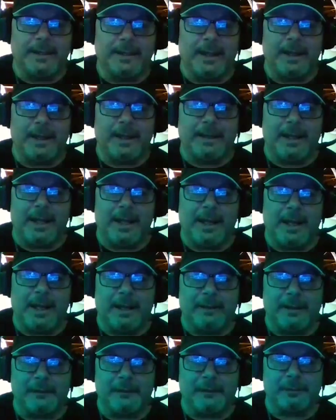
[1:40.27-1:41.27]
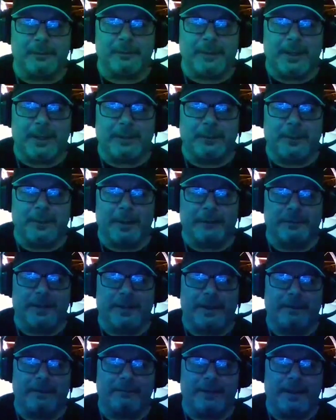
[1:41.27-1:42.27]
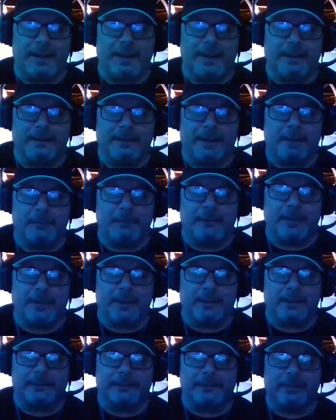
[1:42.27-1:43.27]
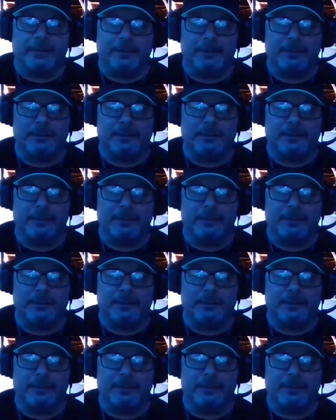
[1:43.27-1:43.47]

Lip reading: You guys have that. I'm jealous.